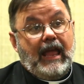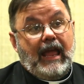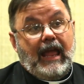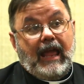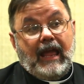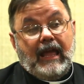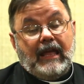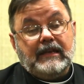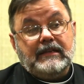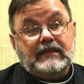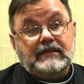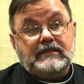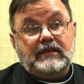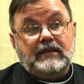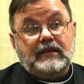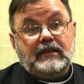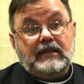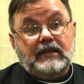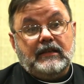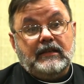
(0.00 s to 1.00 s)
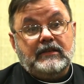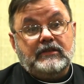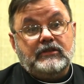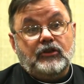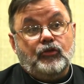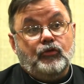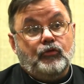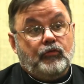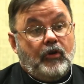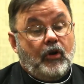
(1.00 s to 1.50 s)
and it's
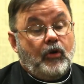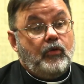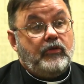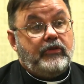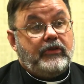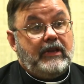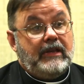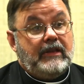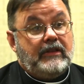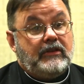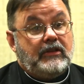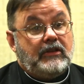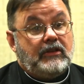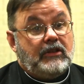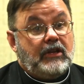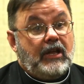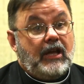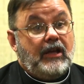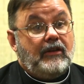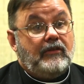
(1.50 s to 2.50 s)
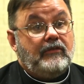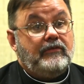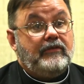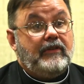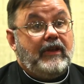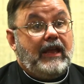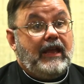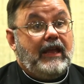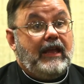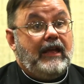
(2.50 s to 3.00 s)
a growth in the
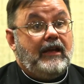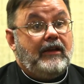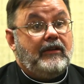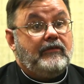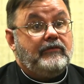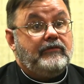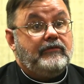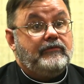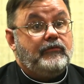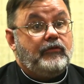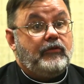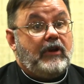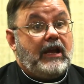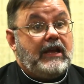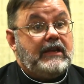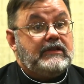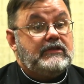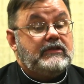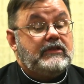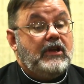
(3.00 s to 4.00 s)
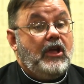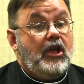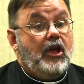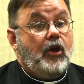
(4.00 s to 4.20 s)
love of Christ